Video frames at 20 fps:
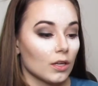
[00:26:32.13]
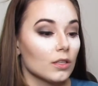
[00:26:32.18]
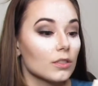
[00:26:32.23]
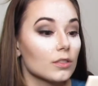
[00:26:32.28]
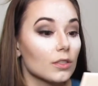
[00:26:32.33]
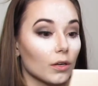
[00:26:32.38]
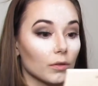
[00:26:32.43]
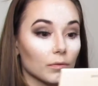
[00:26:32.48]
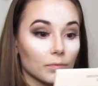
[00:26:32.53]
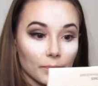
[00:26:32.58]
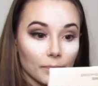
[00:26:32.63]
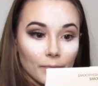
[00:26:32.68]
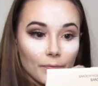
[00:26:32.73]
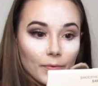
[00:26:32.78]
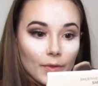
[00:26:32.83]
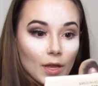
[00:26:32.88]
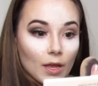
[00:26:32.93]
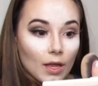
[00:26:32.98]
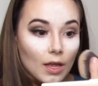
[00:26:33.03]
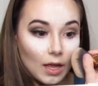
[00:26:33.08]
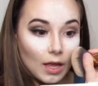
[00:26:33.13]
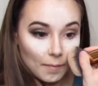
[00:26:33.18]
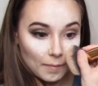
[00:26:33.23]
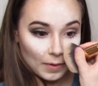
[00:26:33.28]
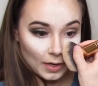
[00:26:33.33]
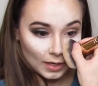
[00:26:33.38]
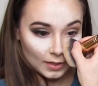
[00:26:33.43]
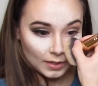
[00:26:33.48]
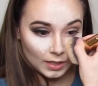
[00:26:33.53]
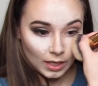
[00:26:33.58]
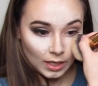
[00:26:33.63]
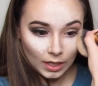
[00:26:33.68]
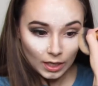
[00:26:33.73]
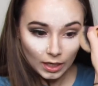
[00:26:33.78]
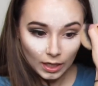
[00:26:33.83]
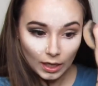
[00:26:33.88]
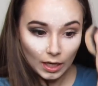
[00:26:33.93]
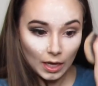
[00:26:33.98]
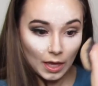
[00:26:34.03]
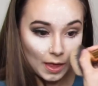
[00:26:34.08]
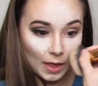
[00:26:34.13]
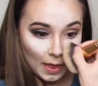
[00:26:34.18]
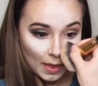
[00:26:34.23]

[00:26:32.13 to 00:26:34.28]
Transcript: So, I'm gonna take,